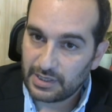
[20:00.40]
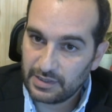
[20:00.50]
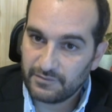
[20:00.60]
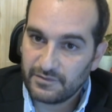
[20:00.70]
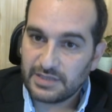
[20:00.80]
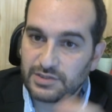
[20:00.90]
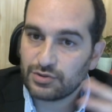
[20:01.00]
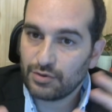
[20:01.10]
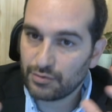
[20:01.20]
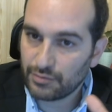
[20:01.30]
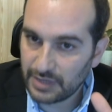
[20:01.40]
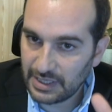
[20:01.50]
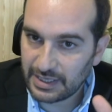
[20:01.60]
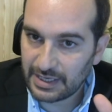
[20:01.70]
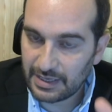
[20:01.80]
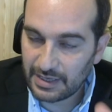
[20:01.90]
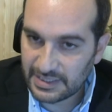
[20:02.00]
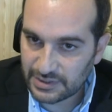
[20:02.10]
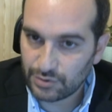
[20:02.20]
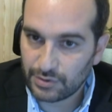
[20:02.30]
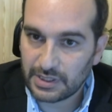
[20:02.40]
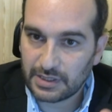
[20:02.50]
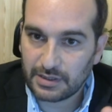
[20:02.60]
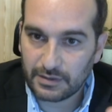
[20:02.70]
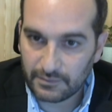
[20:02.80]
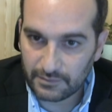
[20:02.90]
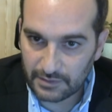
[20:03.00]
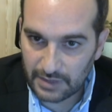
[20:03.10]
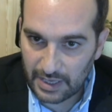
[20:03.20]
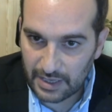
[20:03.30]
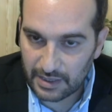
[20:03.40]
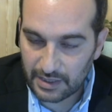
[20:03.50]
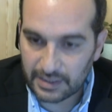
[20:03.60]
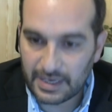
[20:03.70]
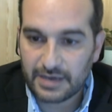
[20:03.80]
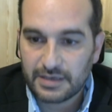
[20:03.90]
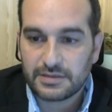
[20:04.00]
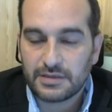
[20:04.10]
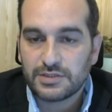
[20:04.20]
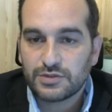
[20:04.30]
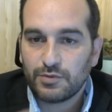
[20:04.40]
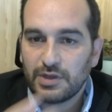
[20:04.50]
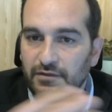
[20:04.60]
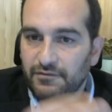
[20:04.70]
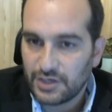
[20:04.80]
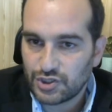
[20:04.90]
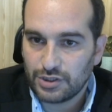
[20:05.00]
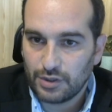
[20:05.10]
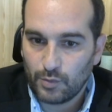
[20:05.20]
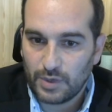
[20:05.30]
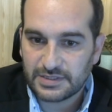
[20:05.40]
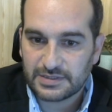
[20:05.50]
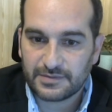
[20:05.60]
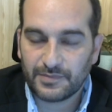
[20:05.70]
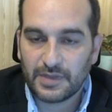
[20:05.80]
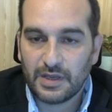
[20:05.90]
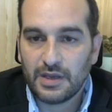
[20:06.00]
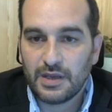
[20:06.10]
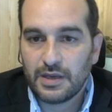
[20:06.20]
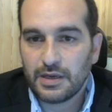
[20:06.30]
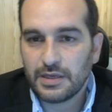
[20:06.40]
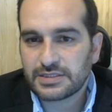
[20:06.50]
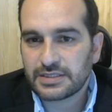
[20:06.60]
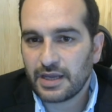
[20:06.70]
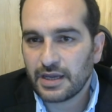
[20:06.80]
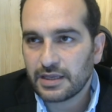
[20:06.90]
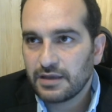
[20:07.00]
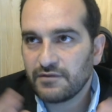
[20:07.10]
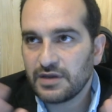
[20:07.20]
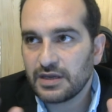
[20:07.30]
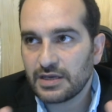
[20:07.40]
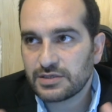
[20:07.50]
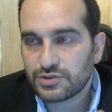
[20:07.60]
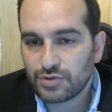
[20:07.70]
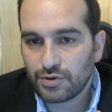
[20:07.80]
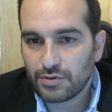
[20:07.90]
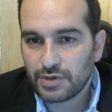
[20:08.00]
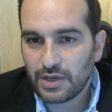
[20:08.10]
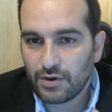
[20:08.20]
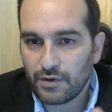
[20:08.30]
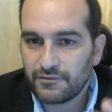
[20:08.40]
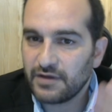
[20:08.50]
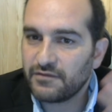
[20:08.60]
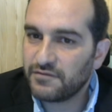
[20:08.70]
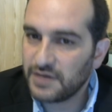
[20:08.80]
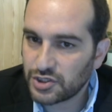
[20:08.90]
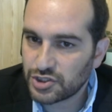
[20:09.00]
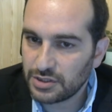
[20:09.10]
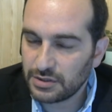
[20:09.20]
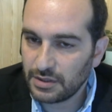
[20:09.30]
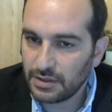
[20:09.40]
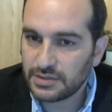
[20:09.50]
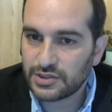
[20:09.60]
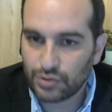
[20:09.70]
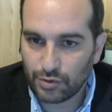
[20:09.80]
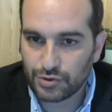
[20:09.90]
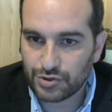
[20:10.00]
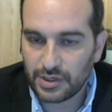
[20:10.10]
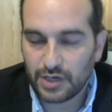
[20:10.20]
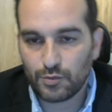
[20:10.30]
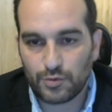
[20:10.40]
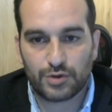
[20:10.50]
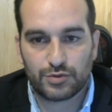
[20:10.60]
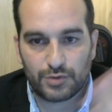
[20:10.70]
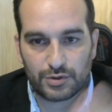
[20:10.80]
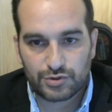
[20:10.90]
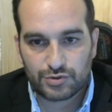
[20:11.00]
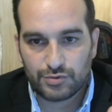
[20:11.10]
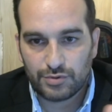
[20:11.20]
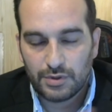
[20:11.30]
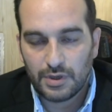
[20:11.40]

events or real historical characters with fictional ones. It's like giving a story of a fictional soldier in World War II